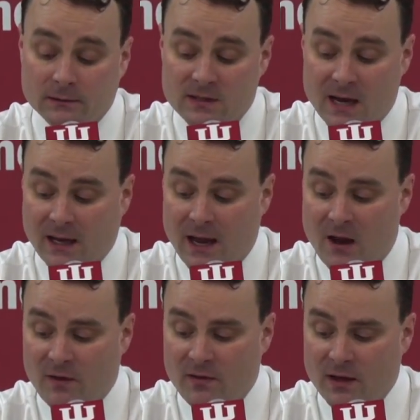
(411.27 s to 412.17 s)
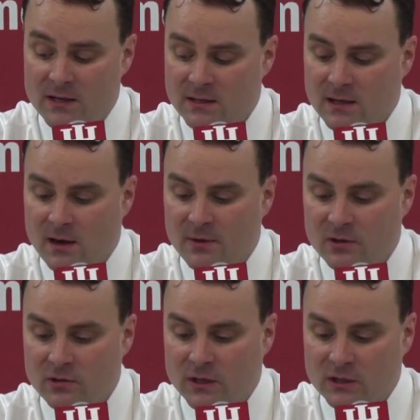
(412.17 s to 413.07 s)
Second half, I think as it's coming
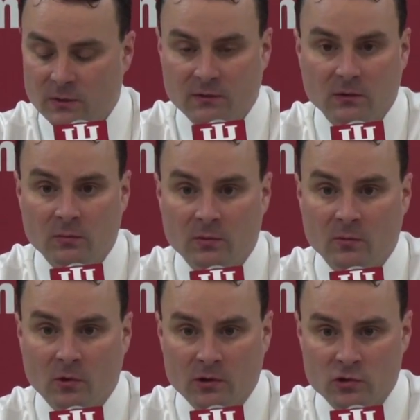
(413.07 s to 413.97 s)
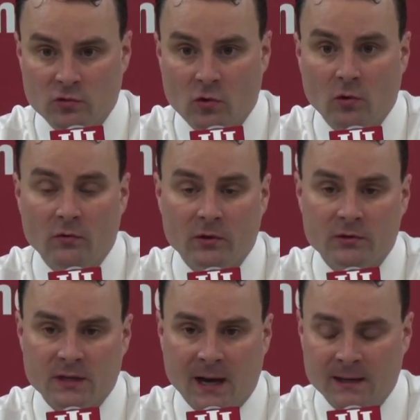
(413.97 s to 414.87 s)
to us, we have a little bit more control over
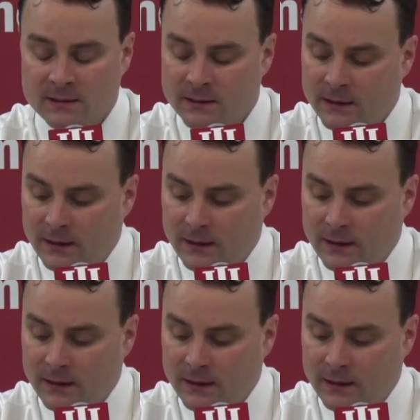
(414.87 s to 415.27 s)
those guys